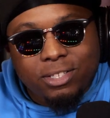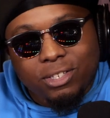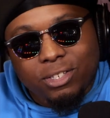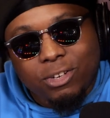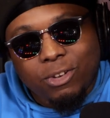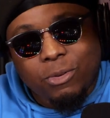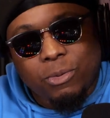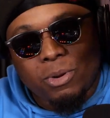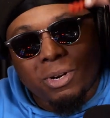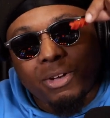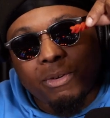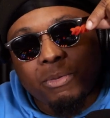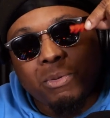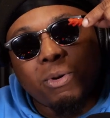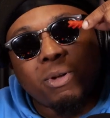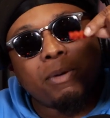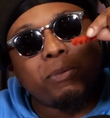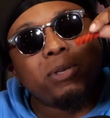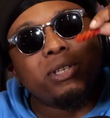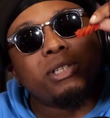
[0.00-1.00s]
because
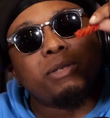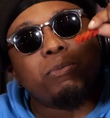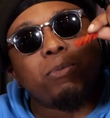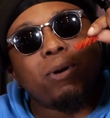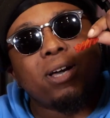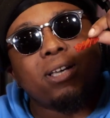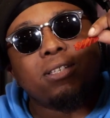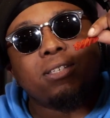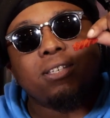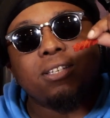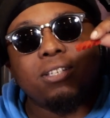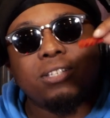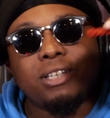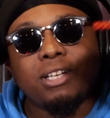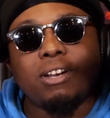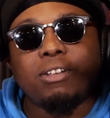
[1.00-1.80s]
whatever, we want to be spicy.